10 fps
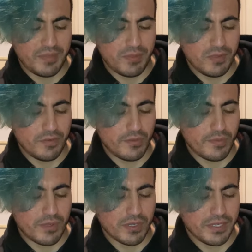Both of
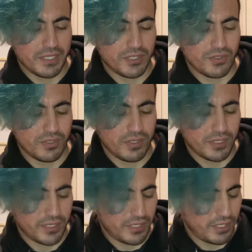them are extra
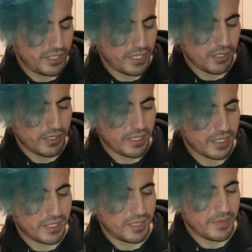large. They are
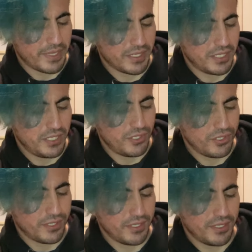Cactus Mac
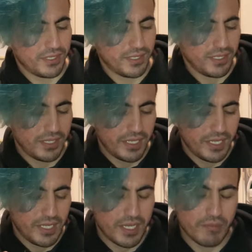t-shirts.
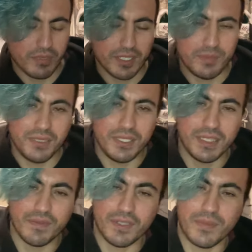And we're gonna be
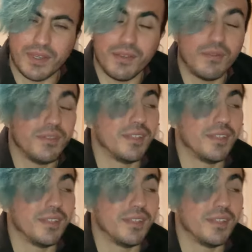giving them out.